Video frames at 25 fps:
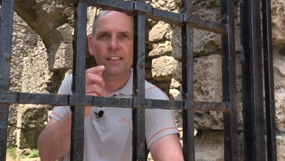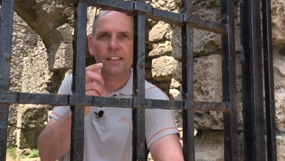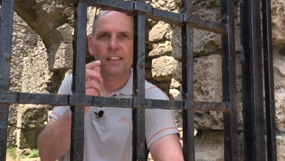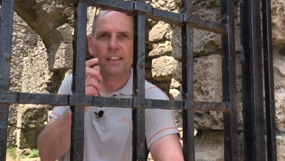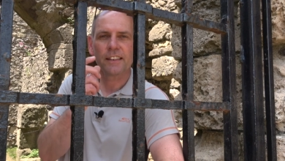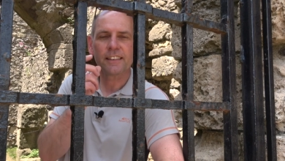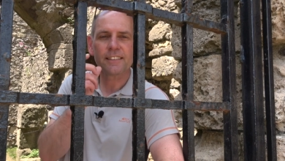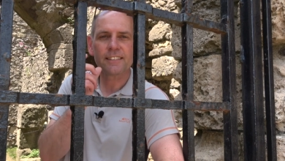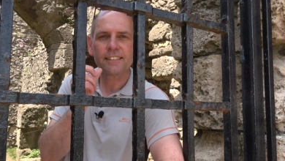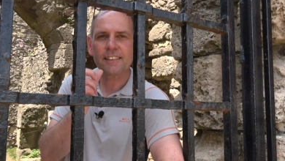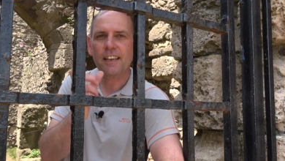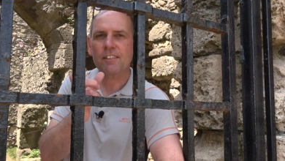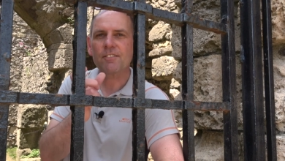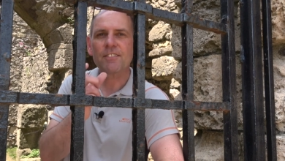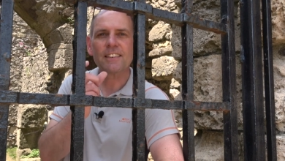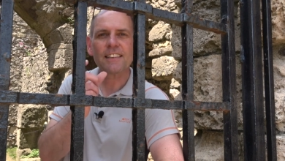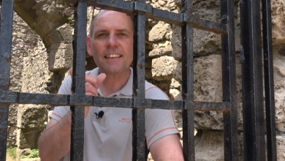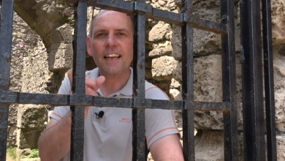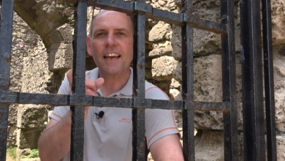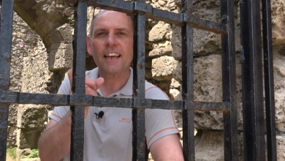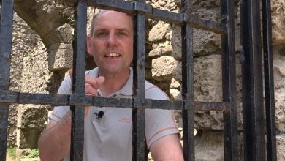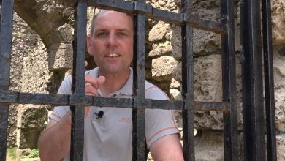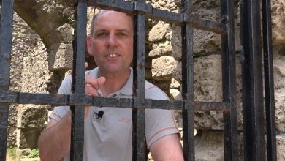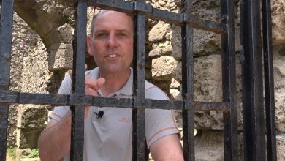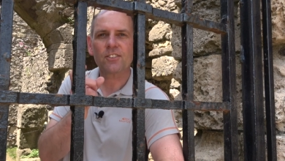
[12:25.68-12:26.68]
in seven
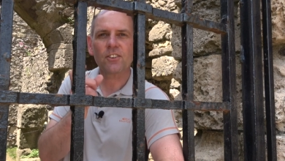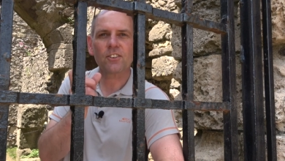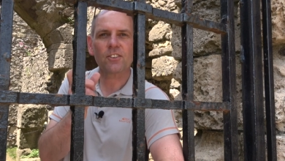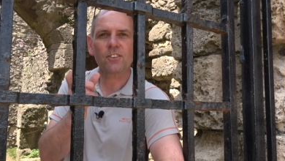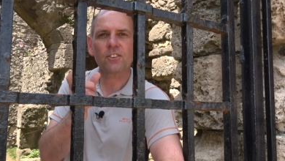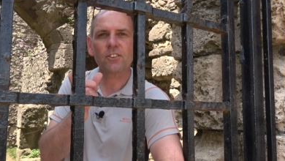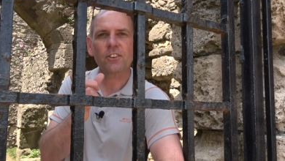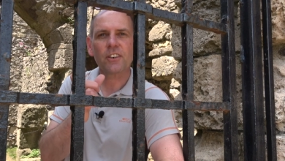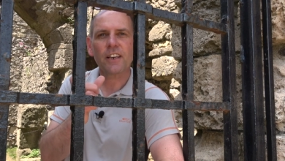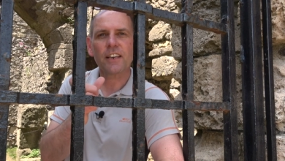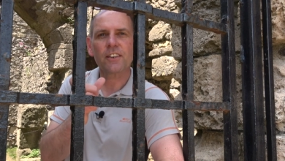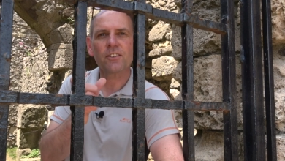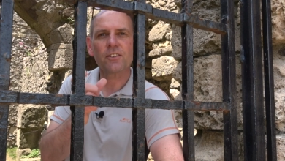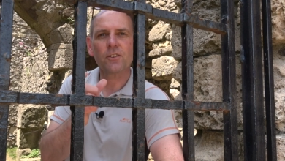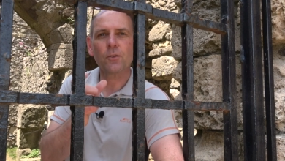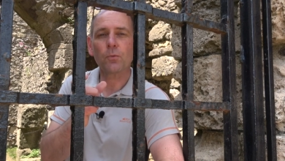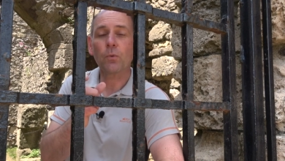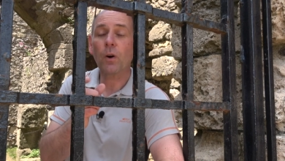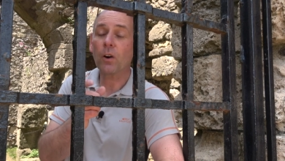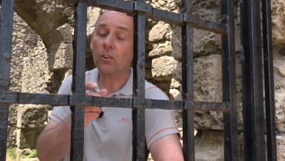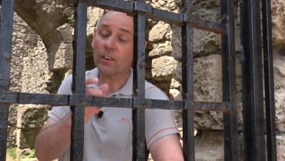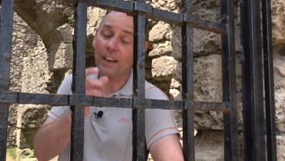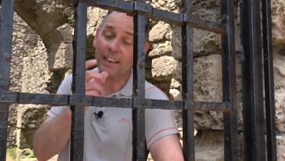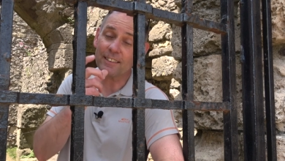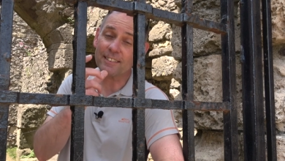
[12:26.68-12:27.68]
days God created the
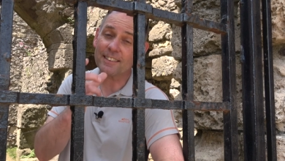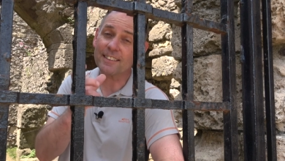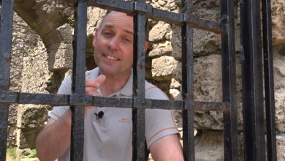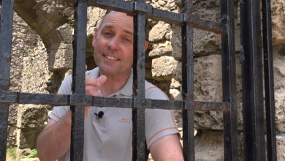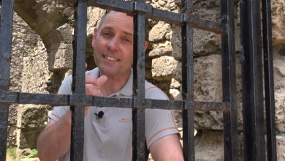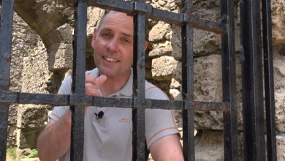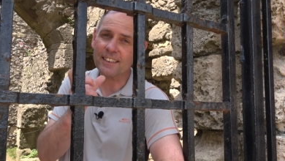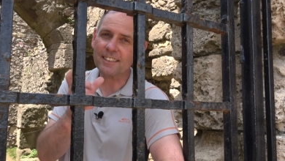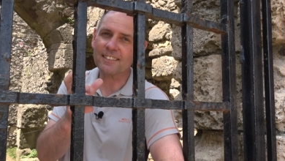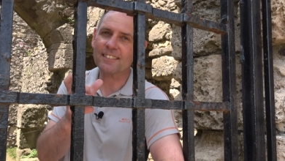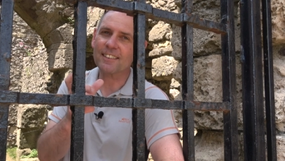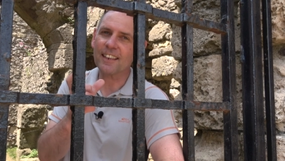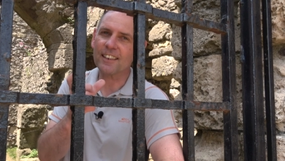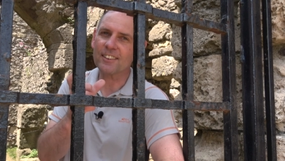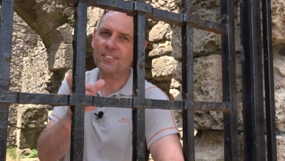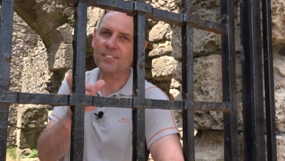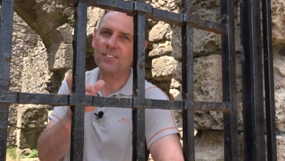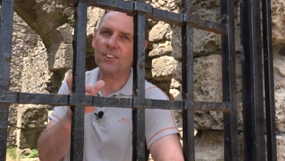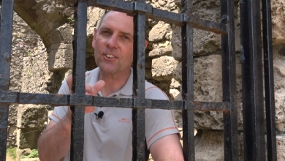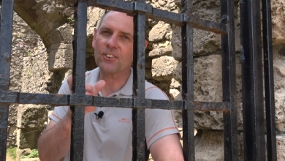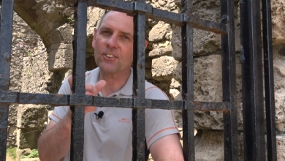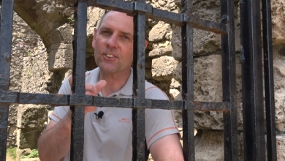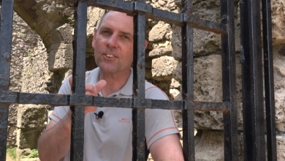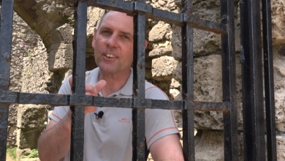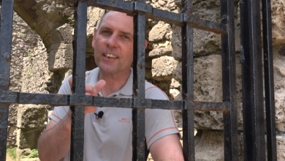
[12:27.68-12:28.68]
world. Actually, six days
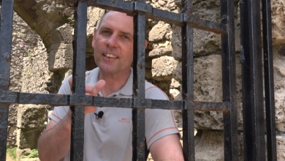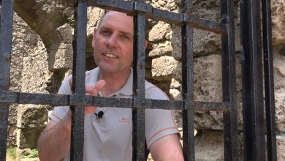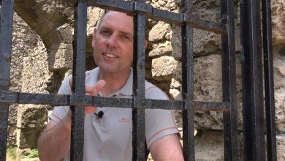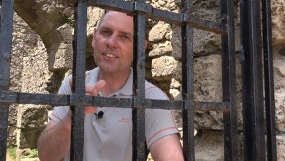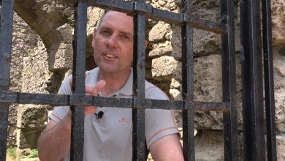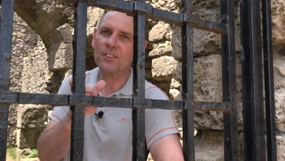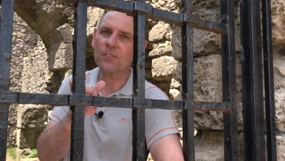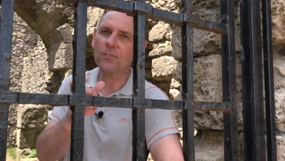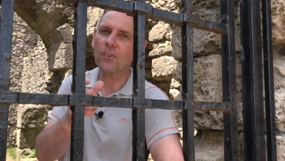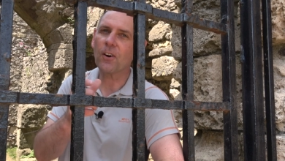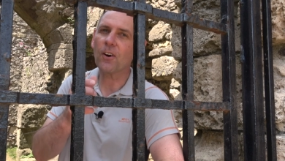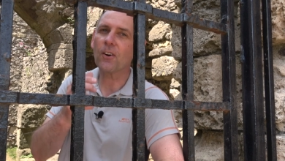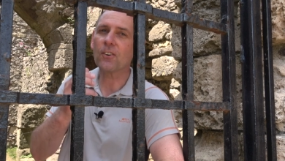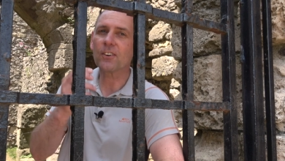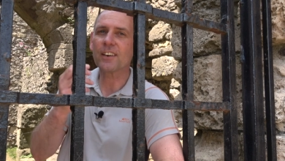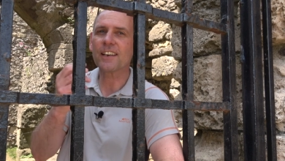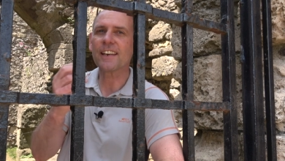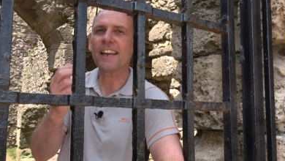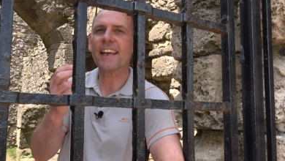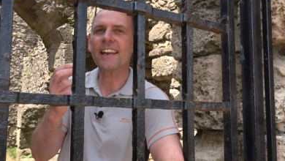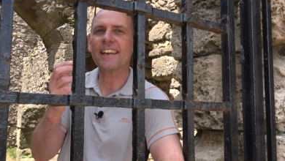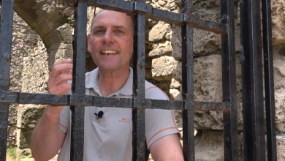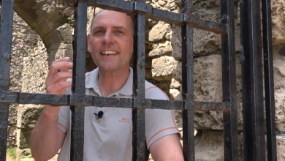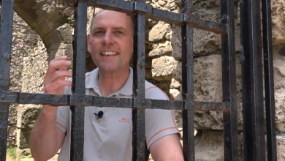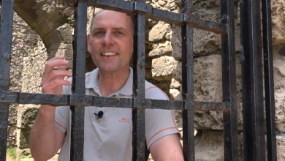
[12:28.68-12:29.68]
God created the world,
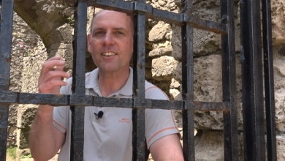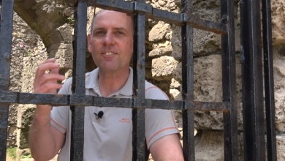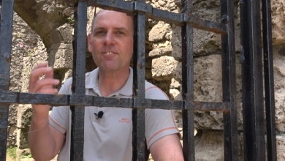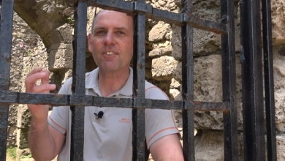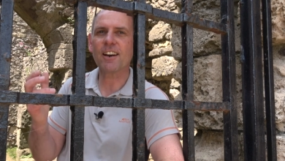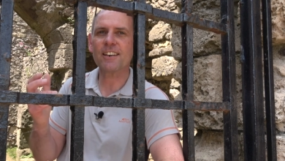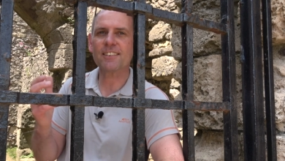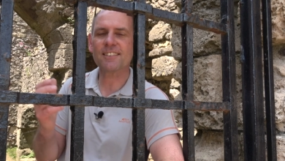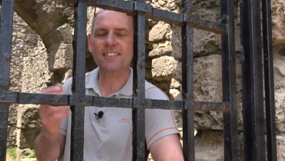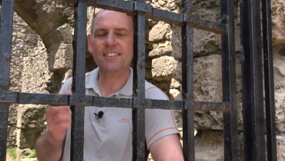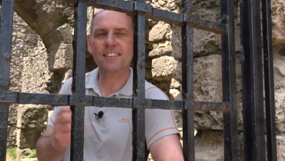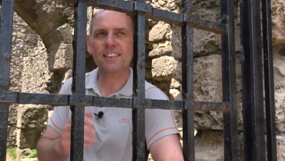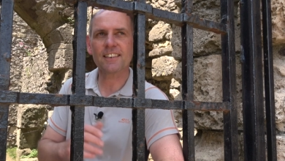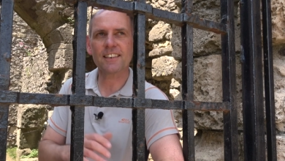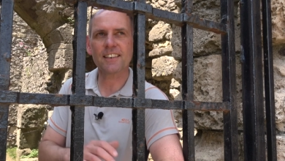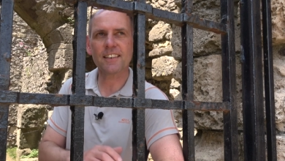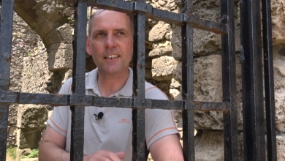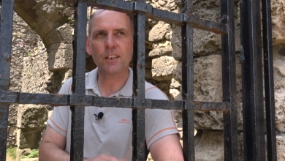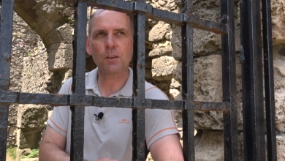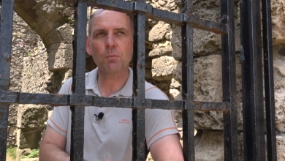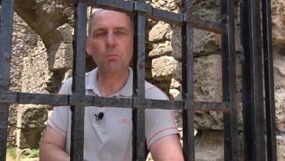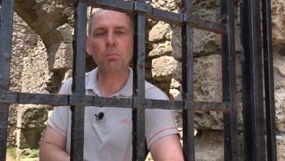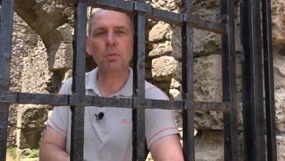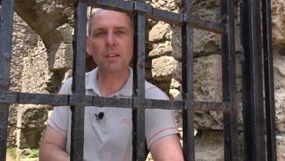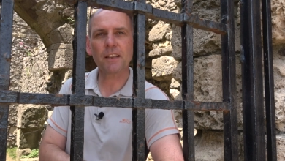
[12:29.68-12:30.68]
and then He rested. He
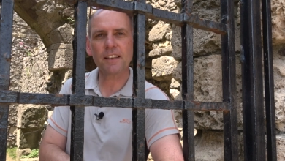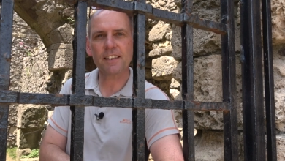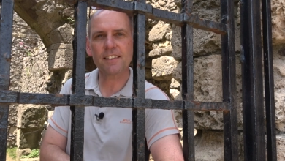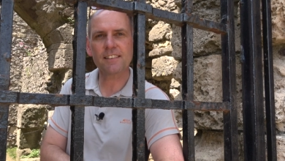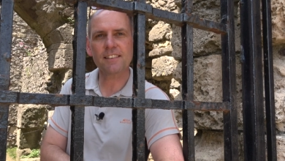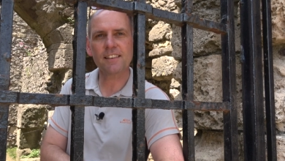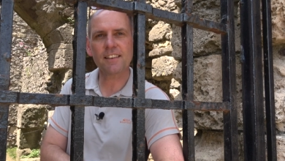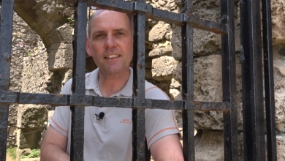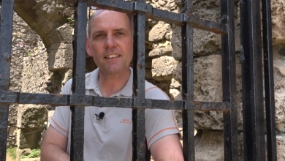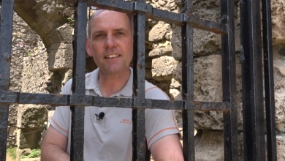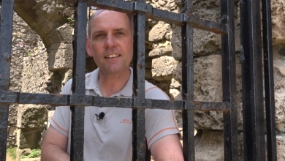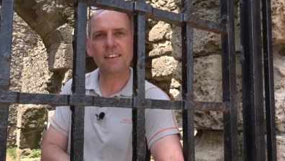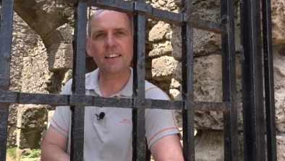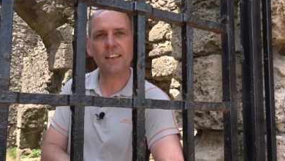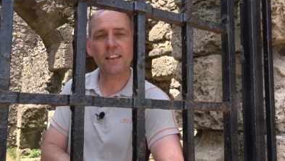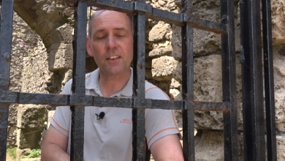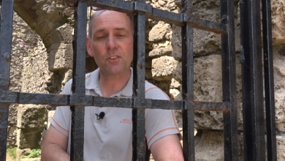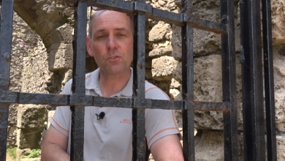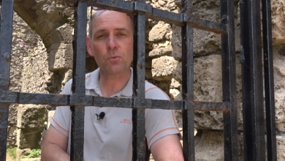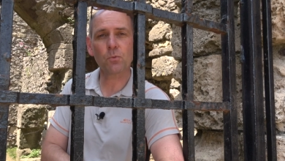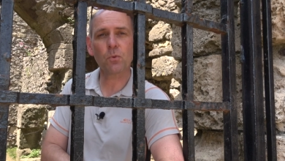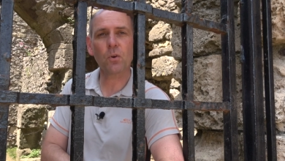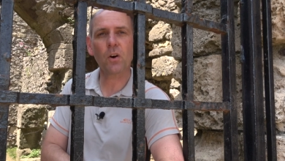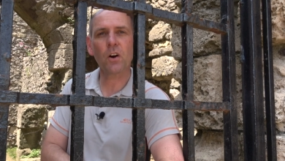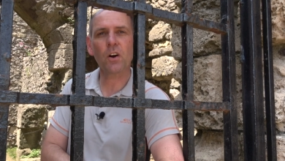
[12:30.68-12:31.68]
completed
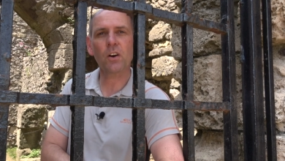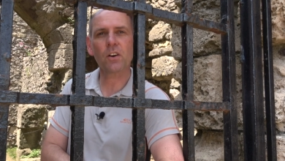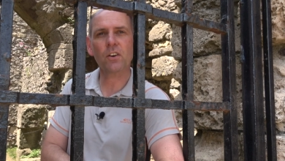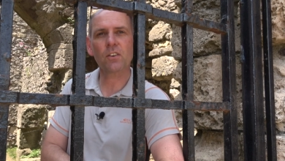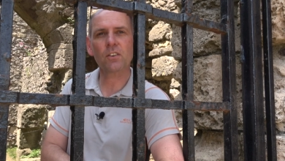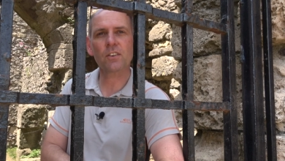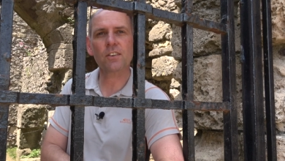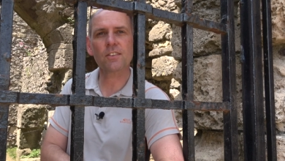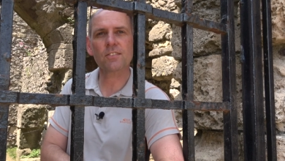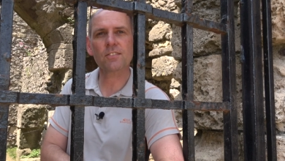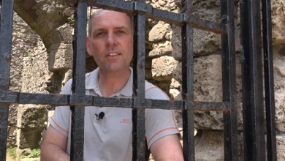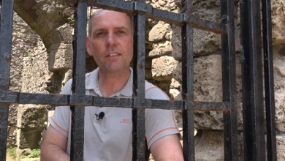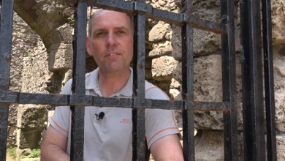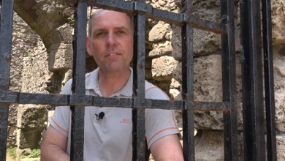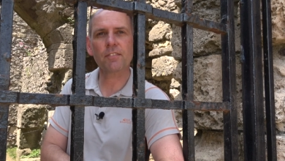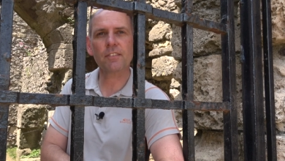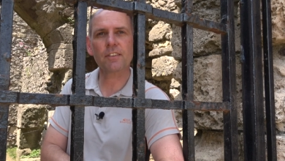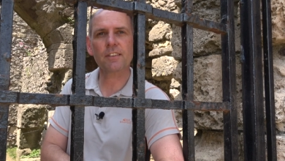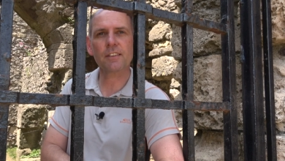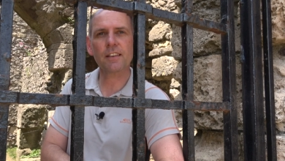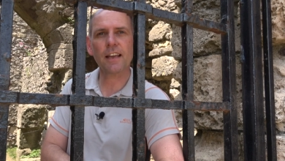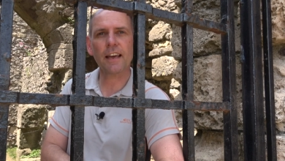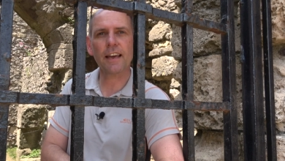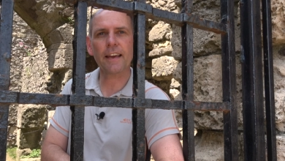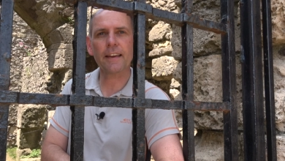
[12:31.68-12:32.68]
His work on the
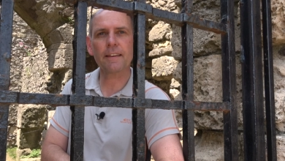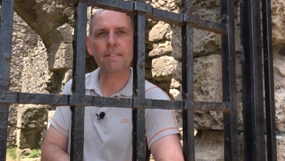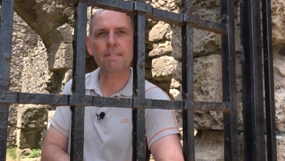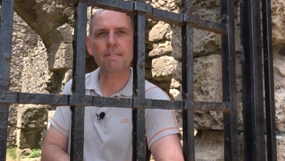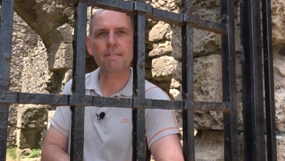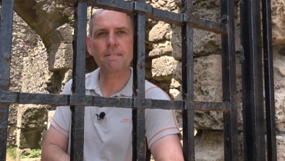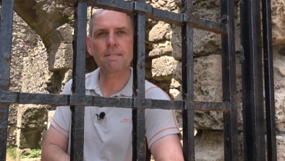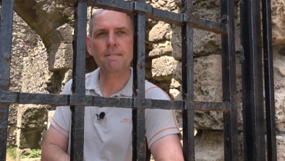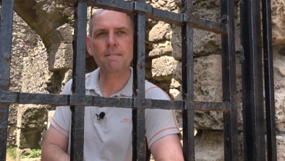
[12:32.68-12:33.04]
seventh day.